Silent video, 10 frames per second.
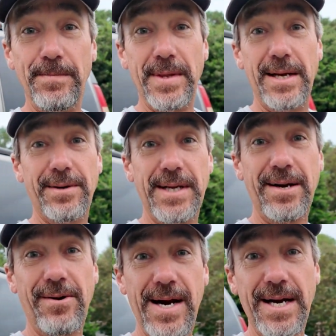Now
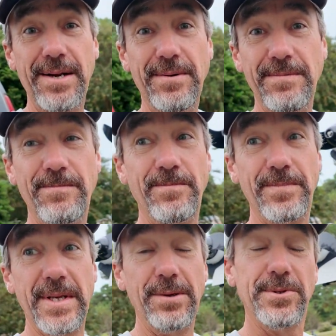that Kraken,
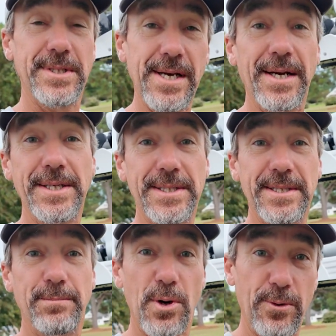it was a nice
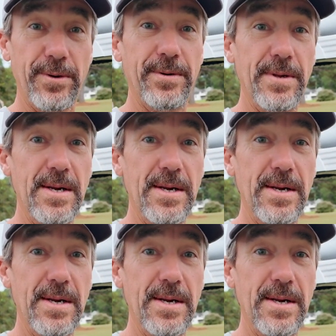motor.